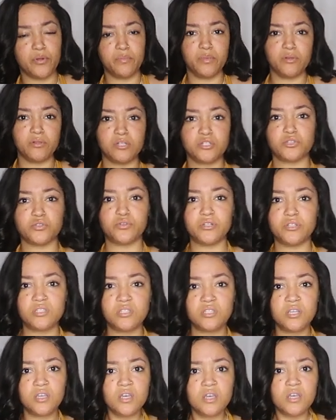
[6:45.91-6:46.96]
Bermuda
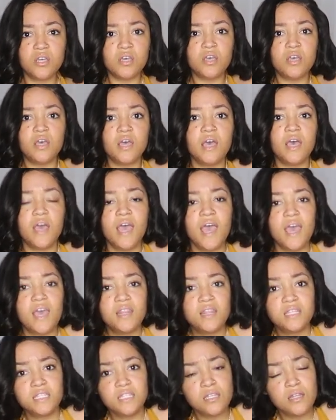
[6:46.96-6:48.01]
shorts.
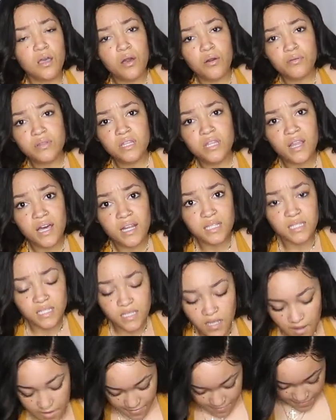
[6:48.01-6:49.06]
And this can go with a lot of
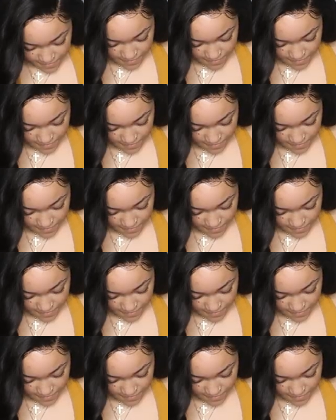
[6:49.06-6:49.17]
stuff.